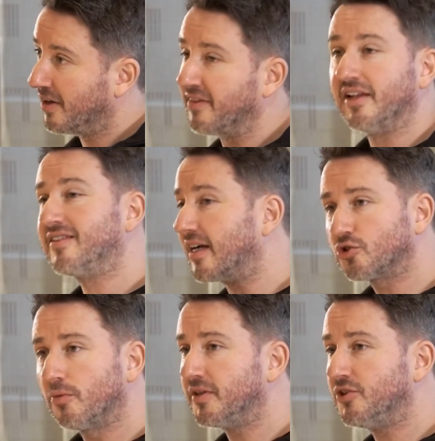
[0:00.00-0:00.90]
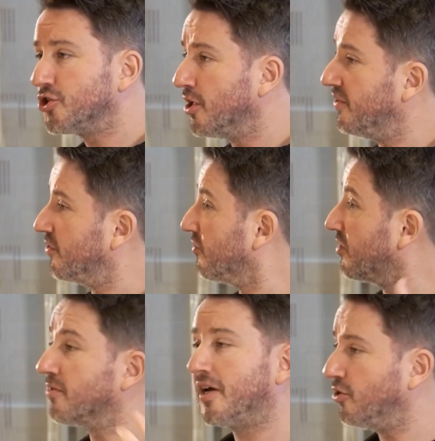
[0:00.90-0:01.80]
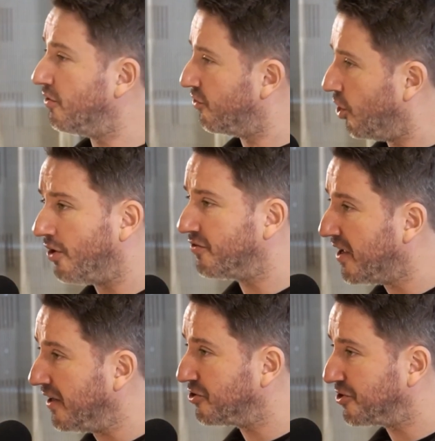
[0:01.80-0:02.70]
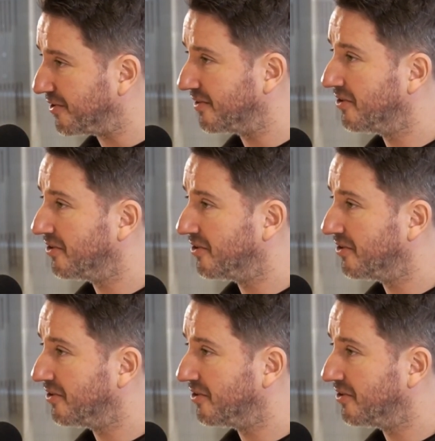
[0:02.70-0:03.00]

And that tax competition is not some kind of law of nature.